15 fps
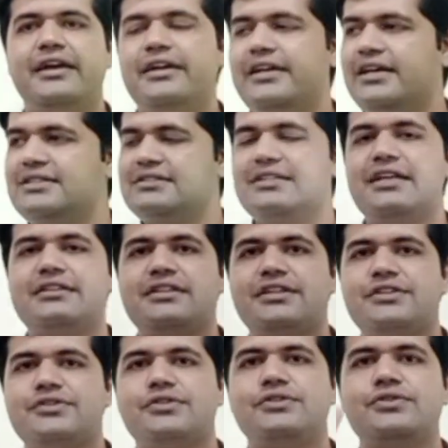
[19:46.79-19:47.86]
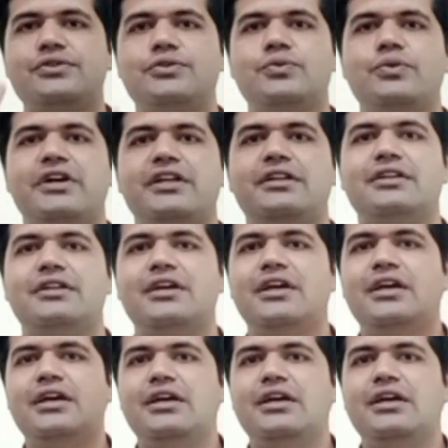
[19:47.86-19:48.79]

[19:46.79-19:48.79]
It has nothing to do with